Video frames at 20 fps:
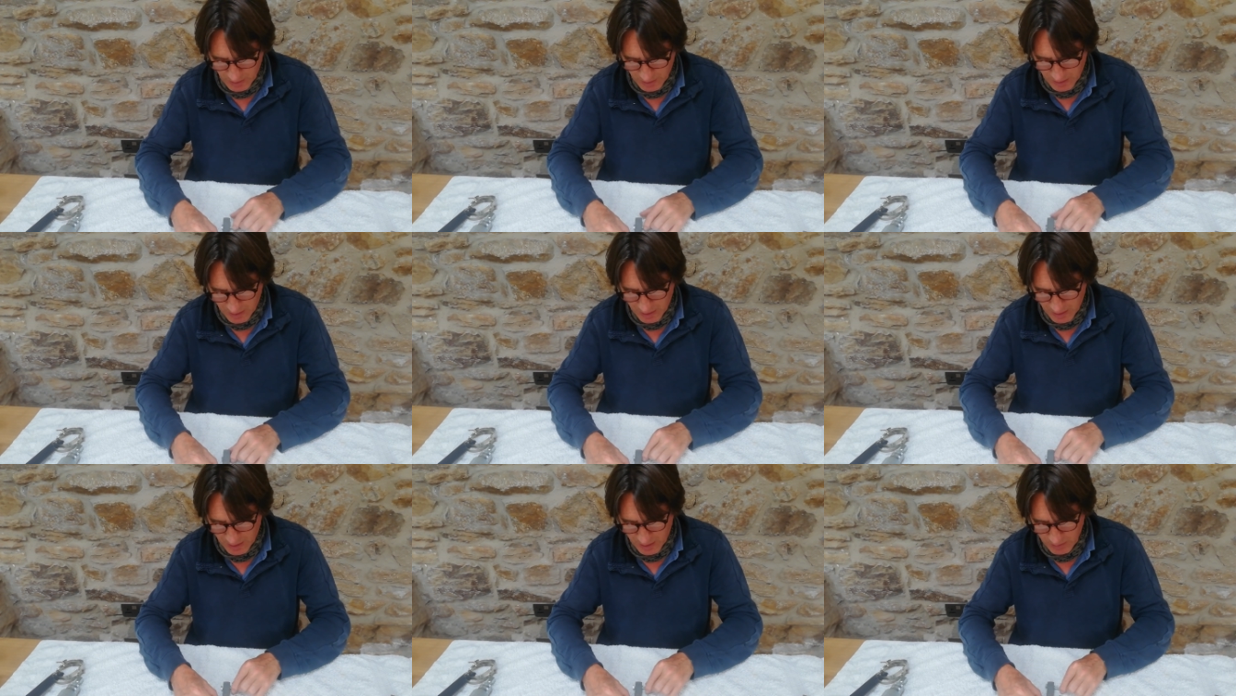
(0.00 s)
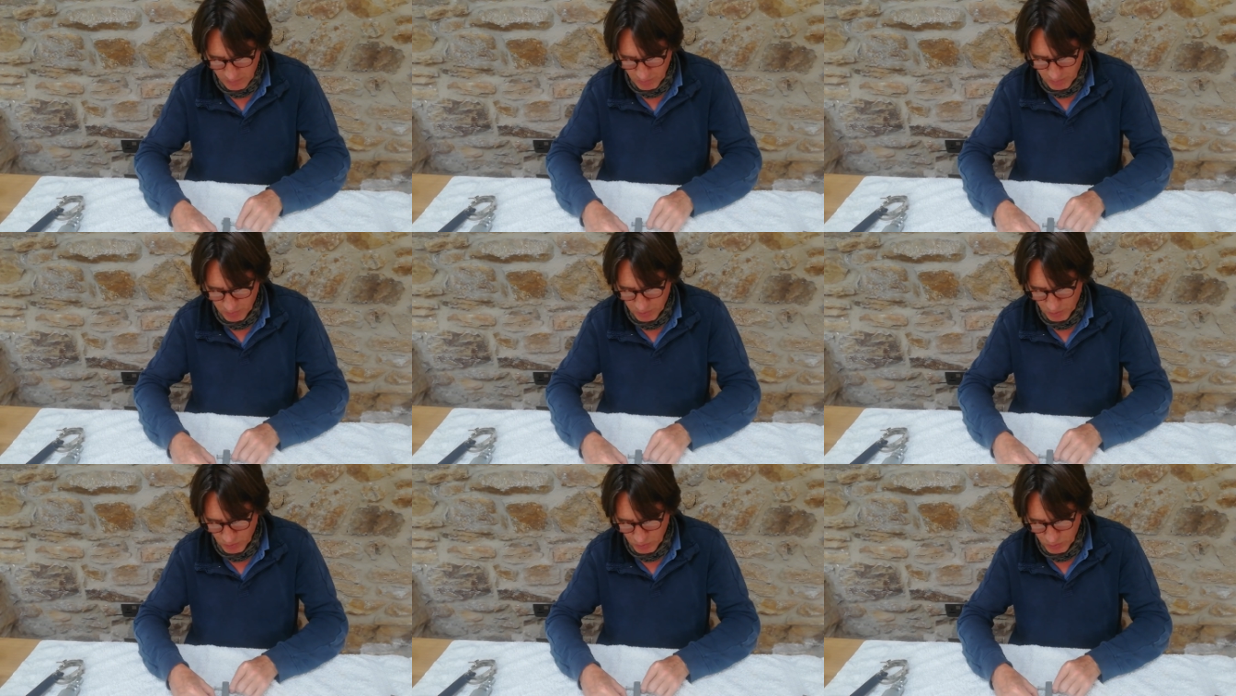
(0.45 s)
and
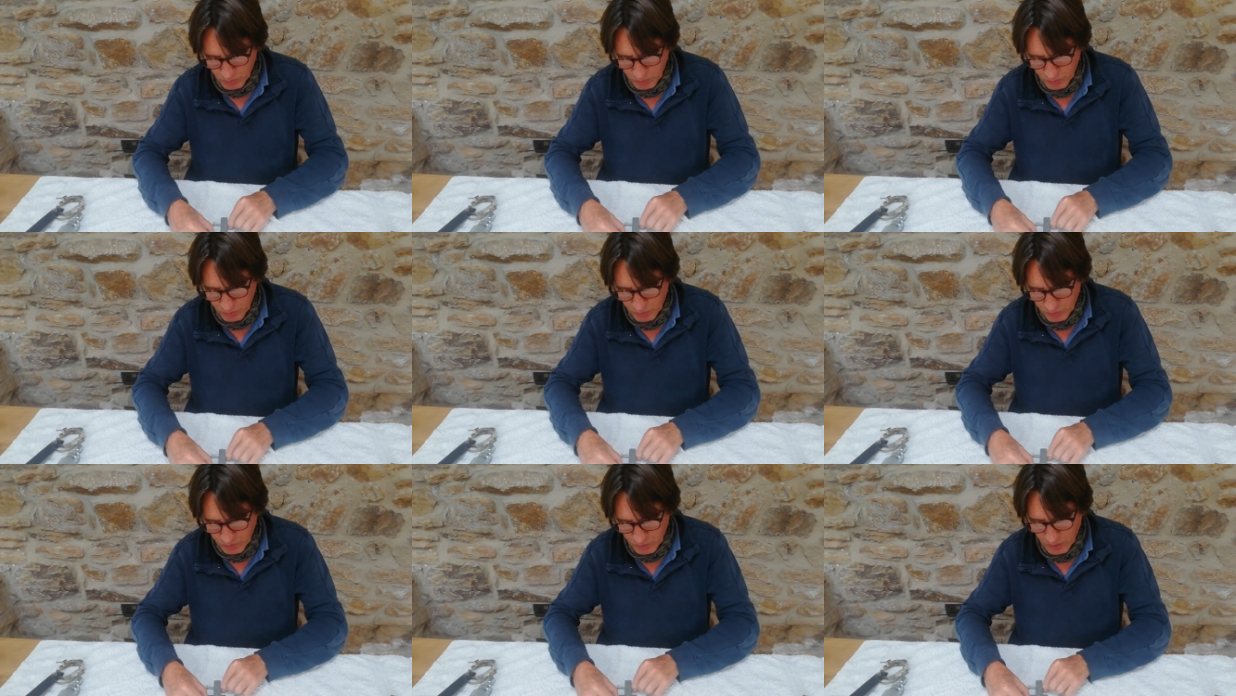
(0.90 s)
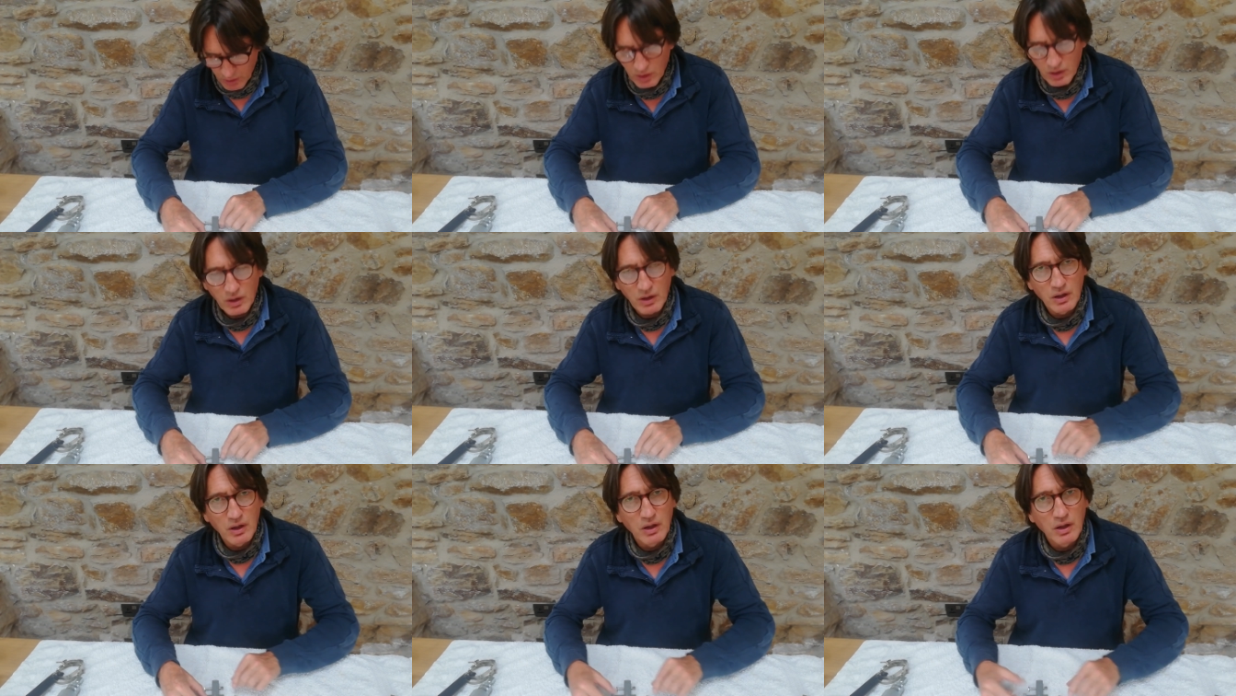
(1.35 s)
pulls
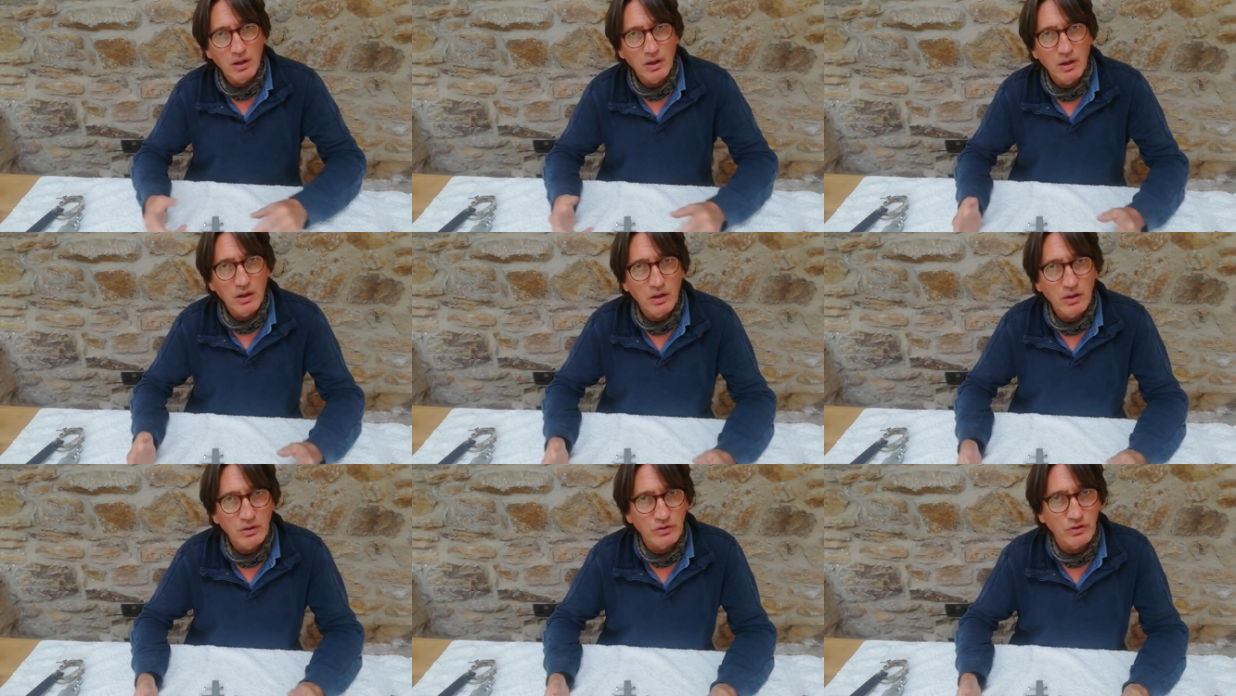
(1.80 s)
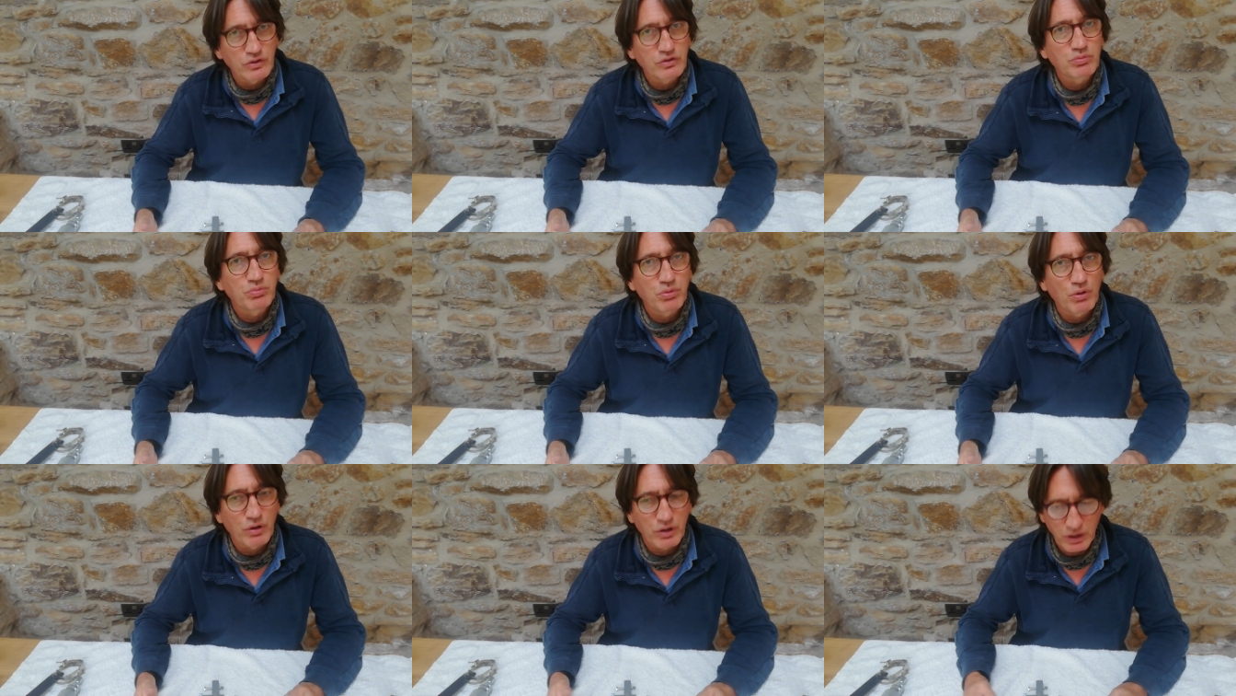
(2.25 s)
the
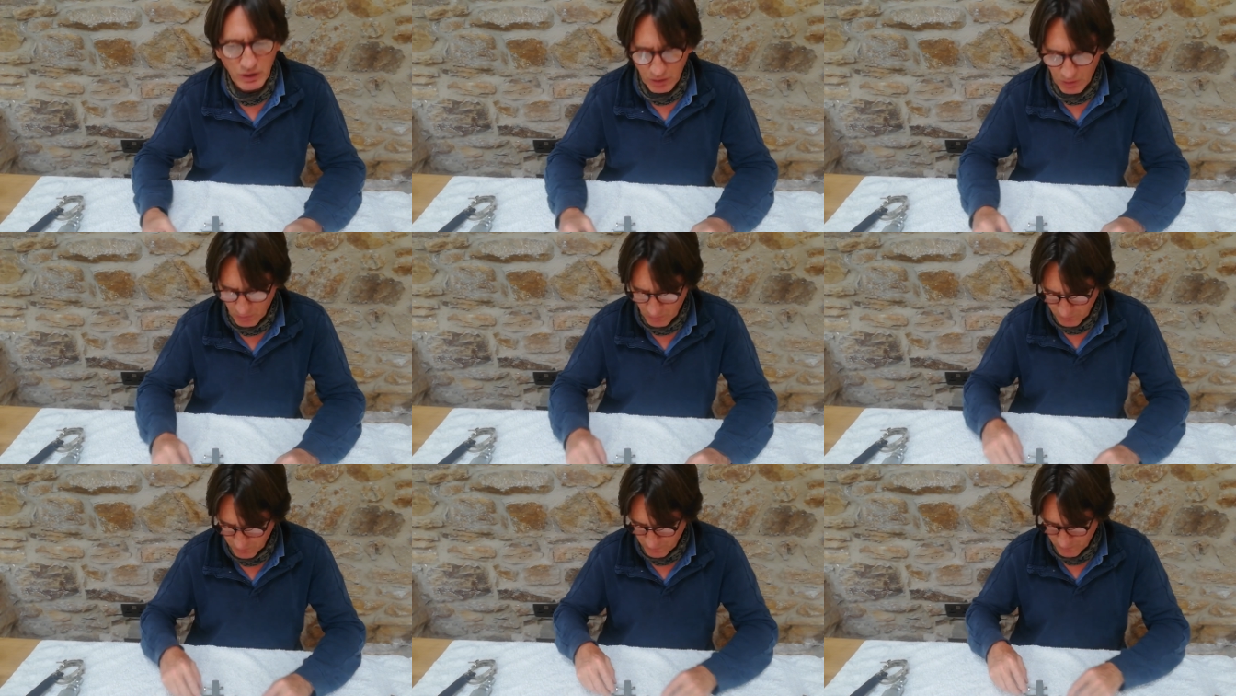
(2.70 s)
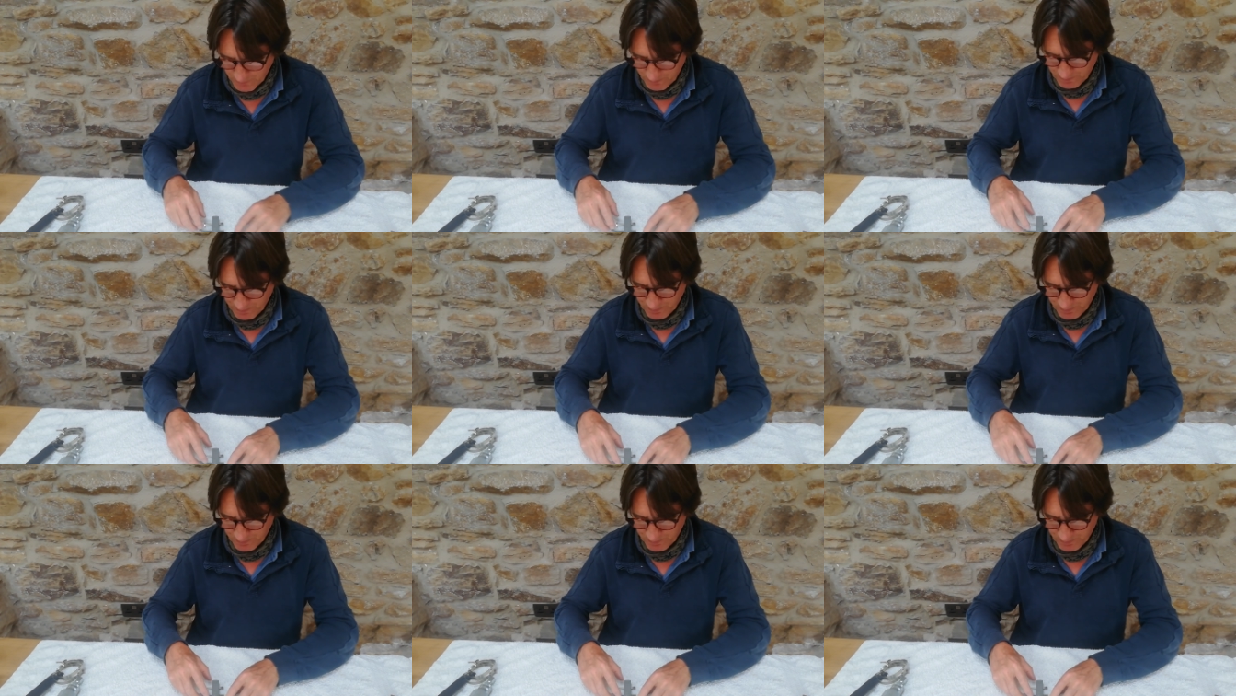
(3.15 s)
sprocket off.